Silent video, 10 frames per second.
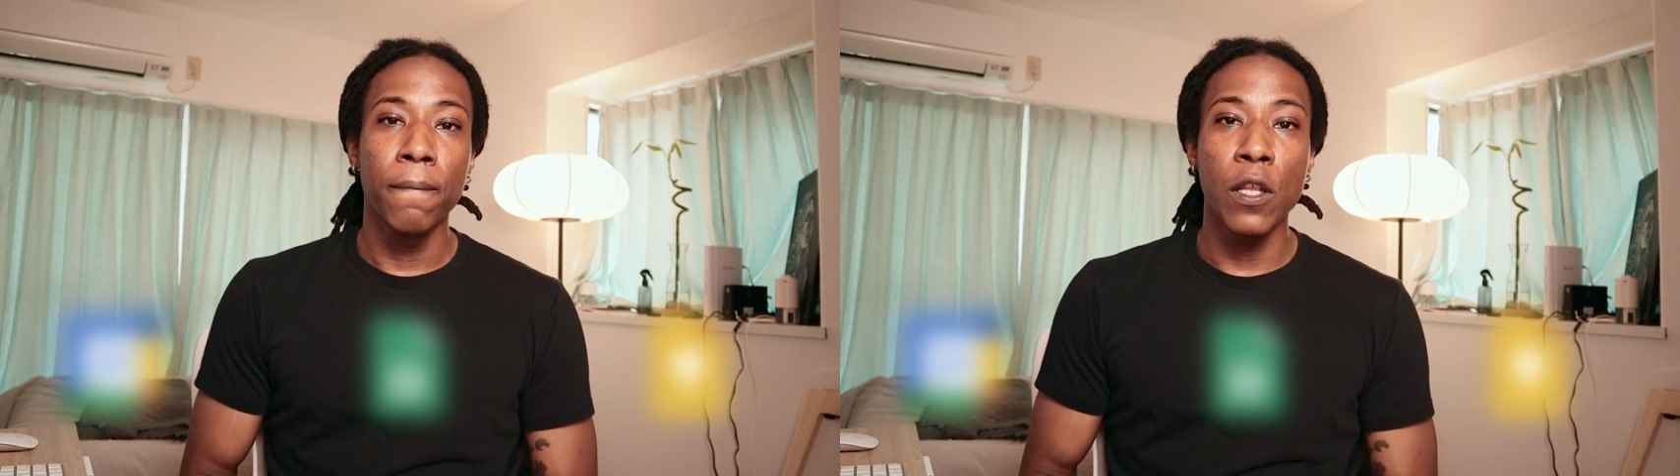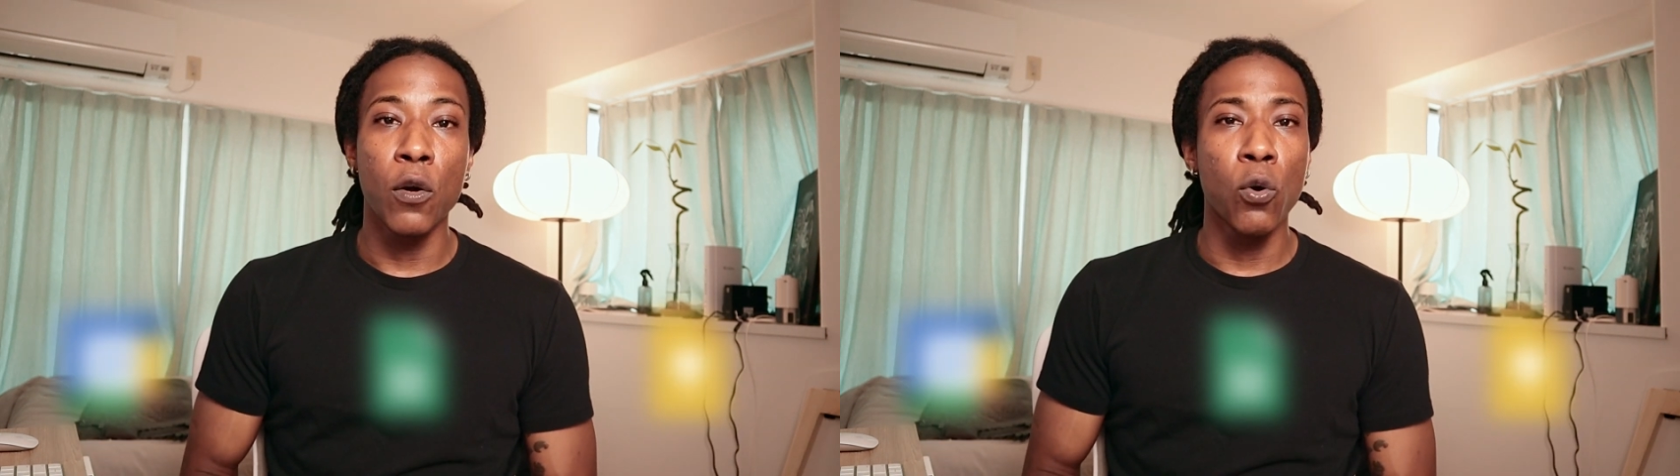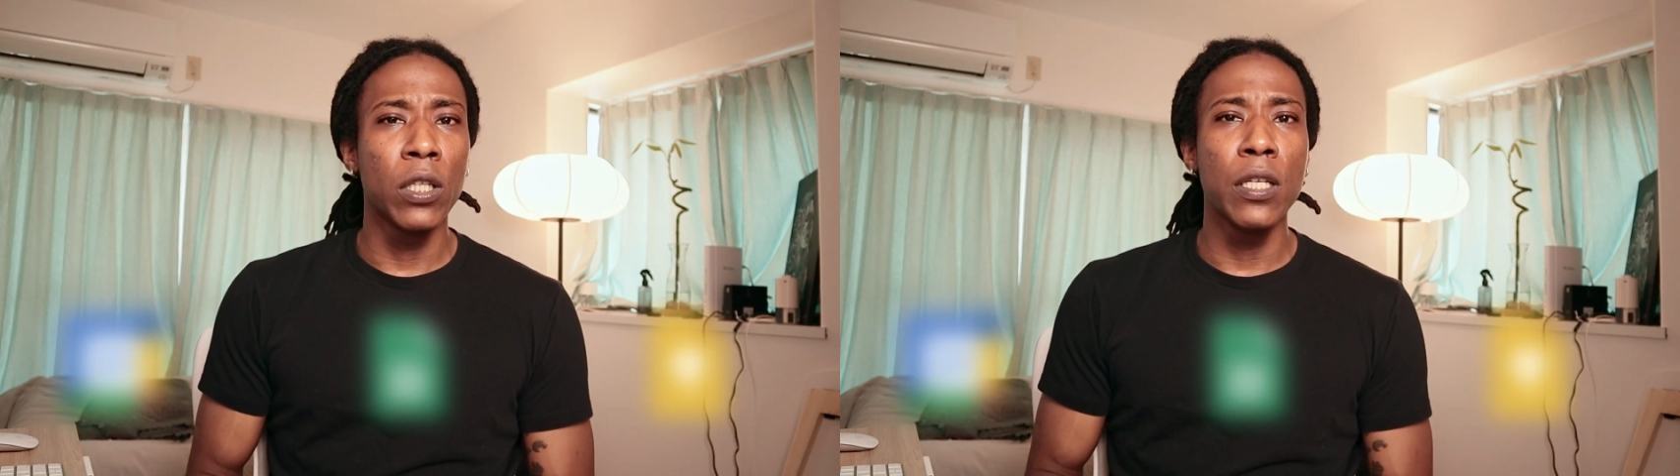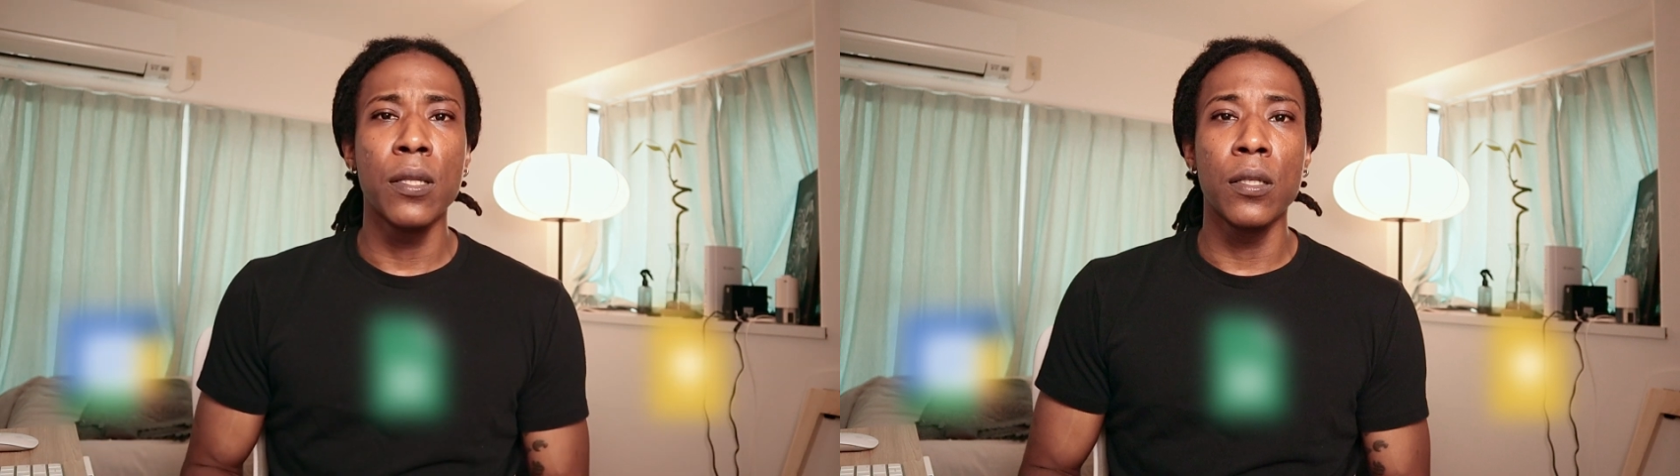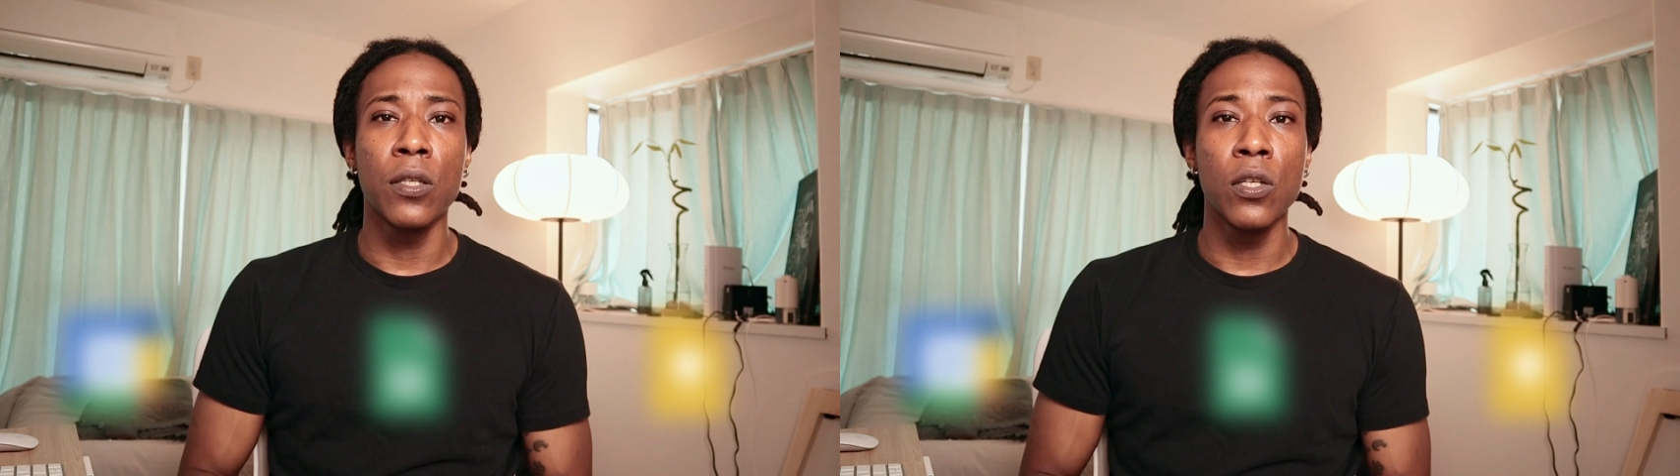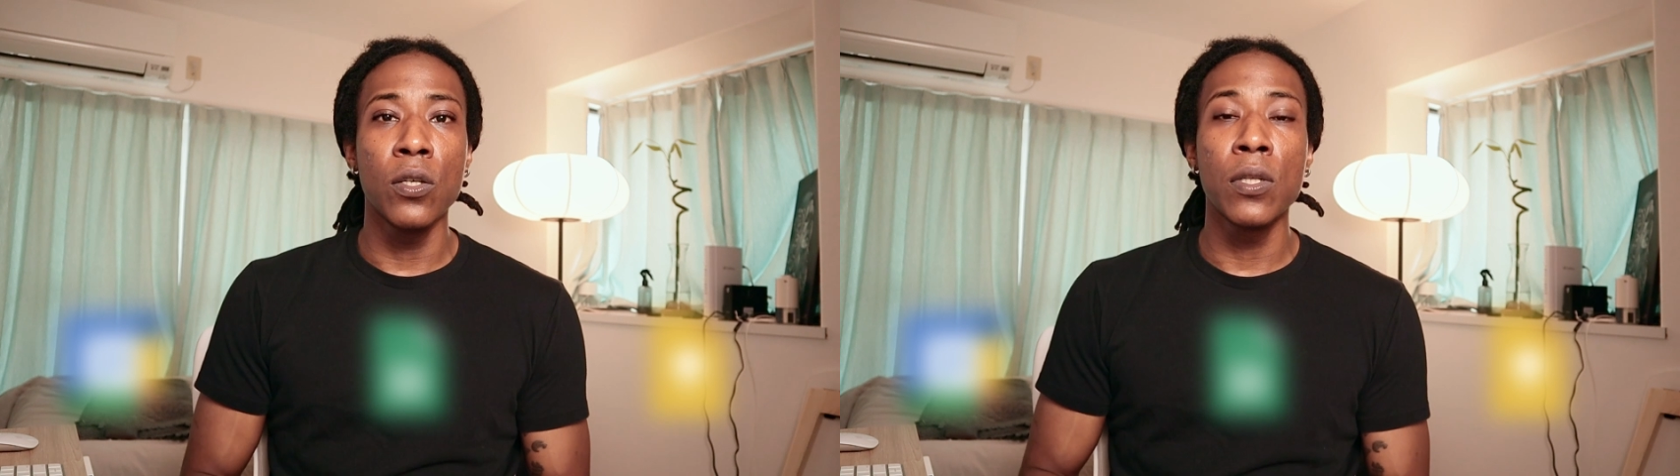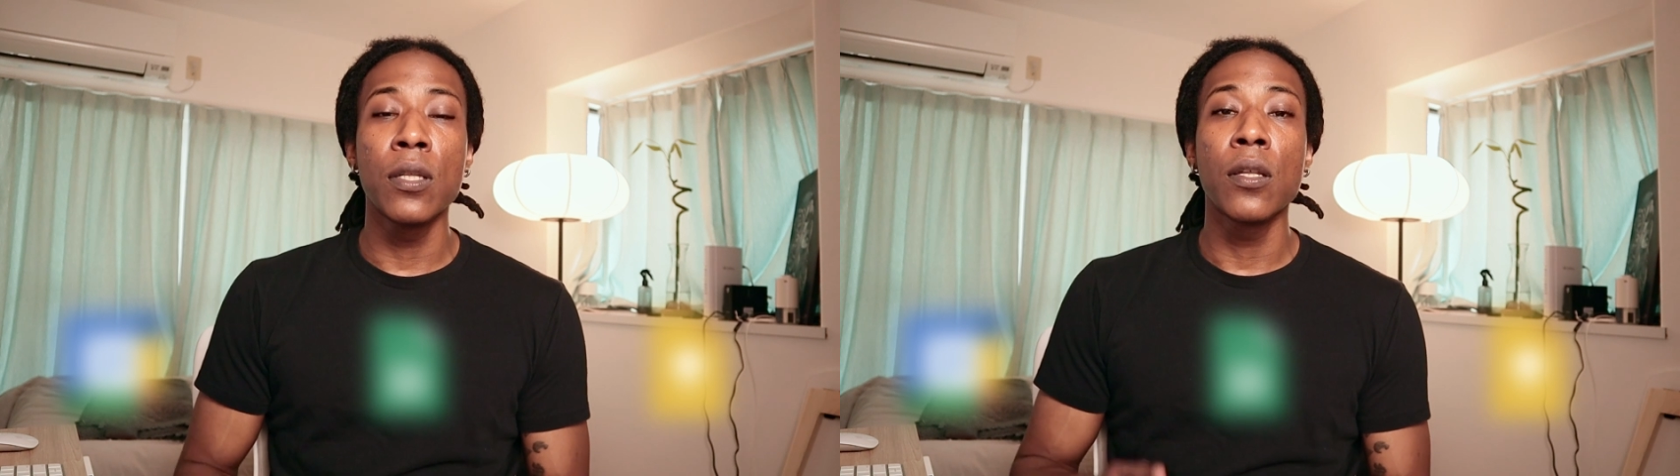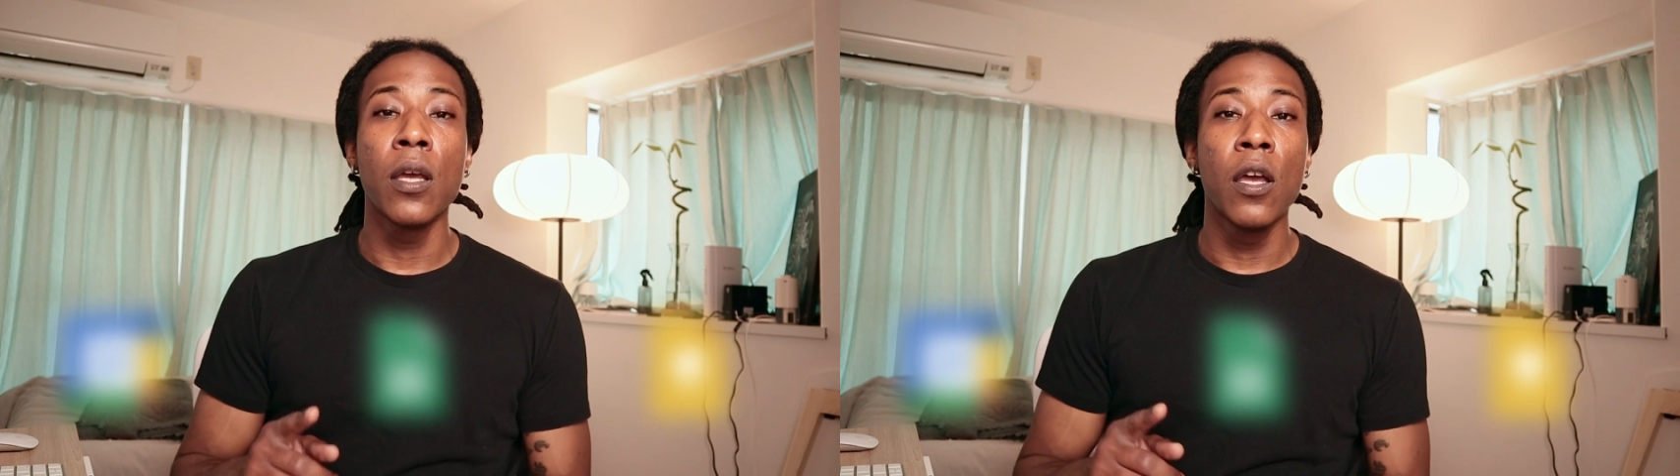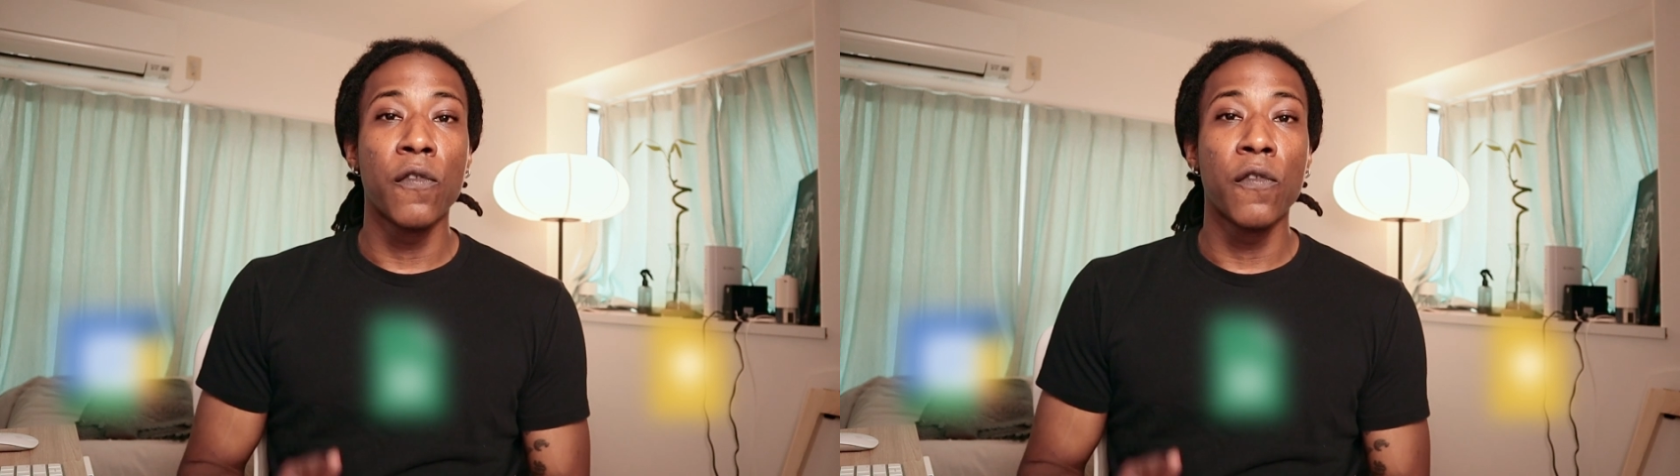They're all easy to use,